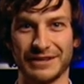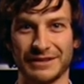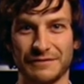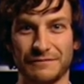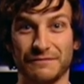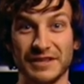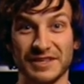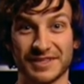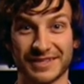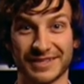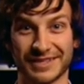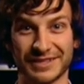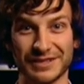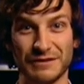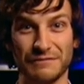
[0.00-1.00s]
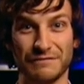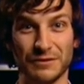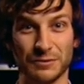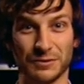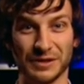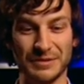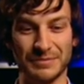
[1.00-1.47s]
feasts of
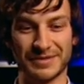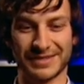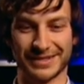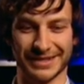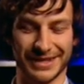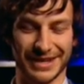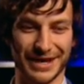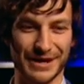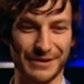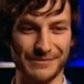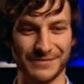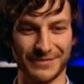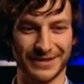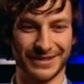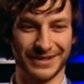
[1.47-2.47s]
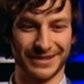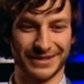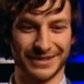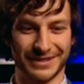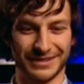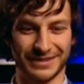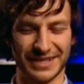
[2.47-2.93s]
film clips.
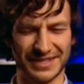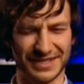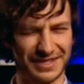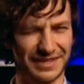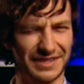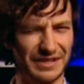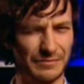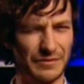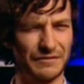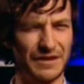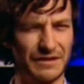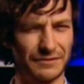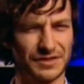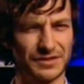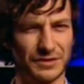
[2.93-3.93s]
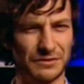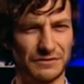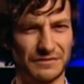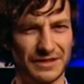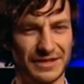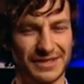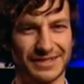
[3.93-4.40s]
This is, I think, my favourite song of
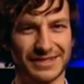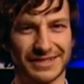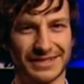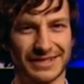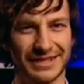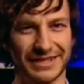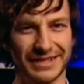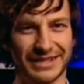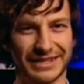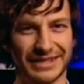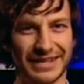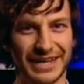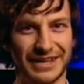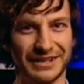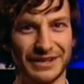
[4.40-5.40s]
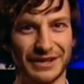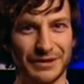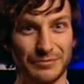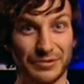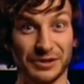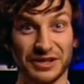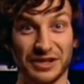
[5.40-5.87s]
theirs, and a
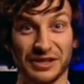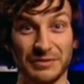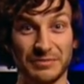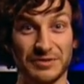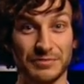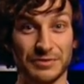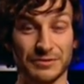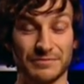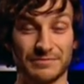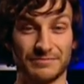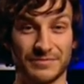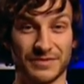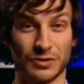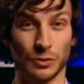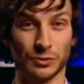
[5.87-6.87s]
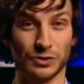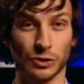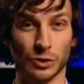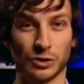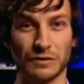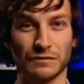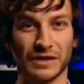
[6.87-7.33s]
brilliant clip to boot. It's called The
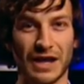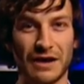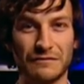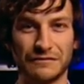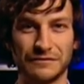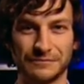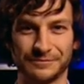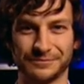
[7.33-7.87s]
Look of Love,